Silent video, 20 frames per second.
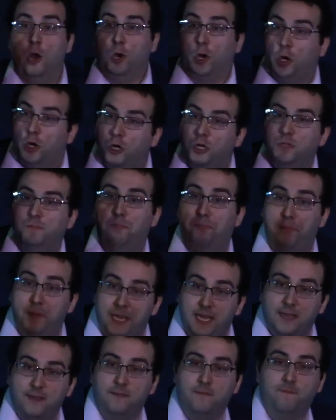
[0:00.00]
could
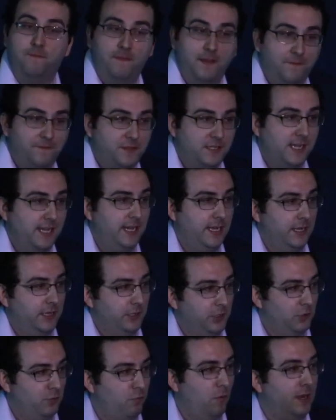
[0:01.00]
be 15,
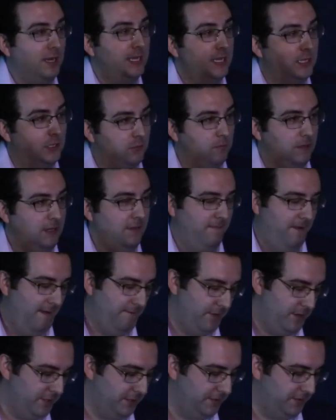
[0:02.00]
20, 25
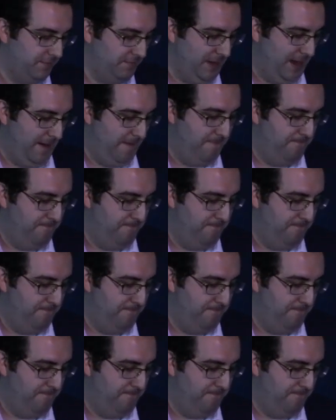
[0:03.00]
years from now.